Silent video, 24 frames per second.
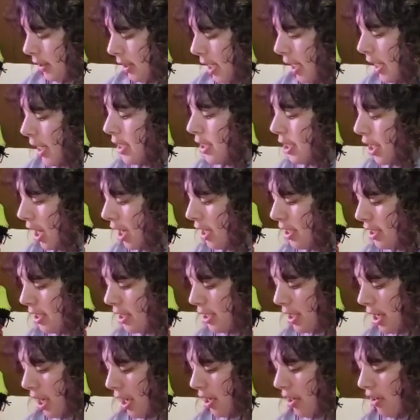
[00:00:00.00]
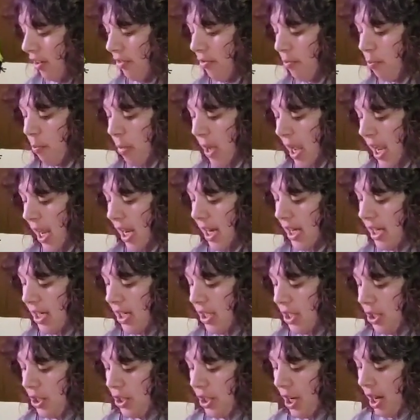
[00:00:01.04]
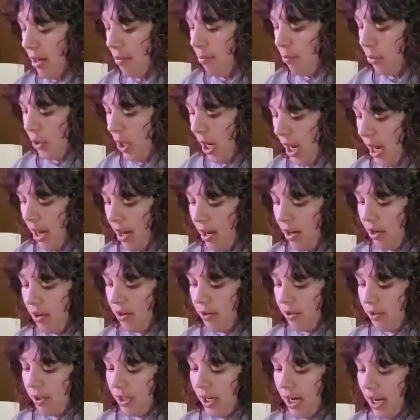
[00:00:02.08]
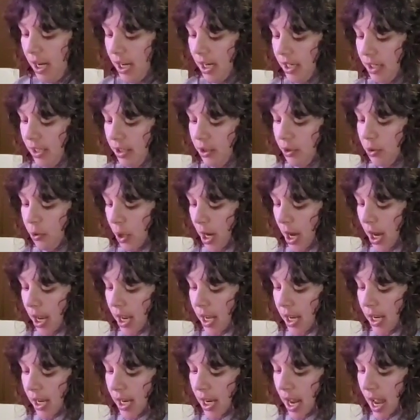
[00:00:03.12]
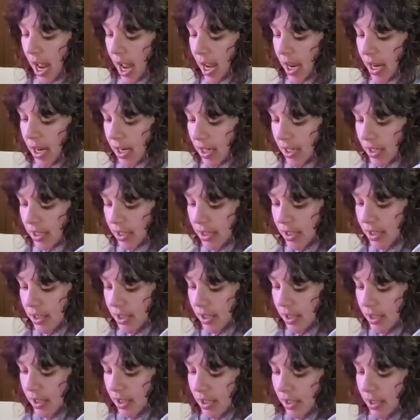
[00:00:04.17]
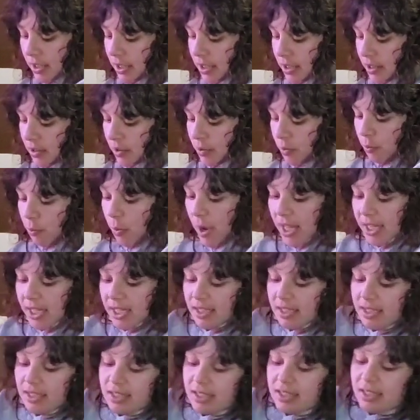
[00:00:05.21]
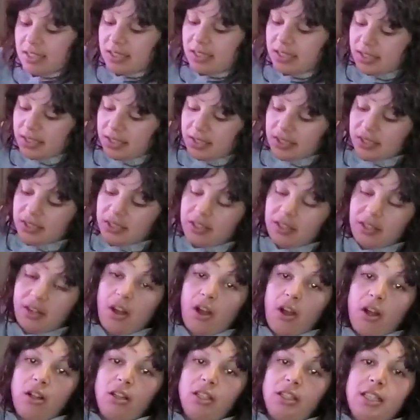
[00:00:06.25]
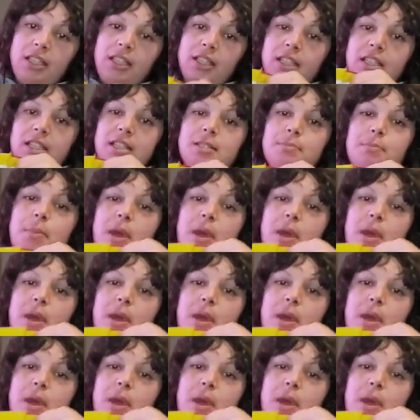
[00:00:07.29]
I got tons of beige and brown and gray and whites all in this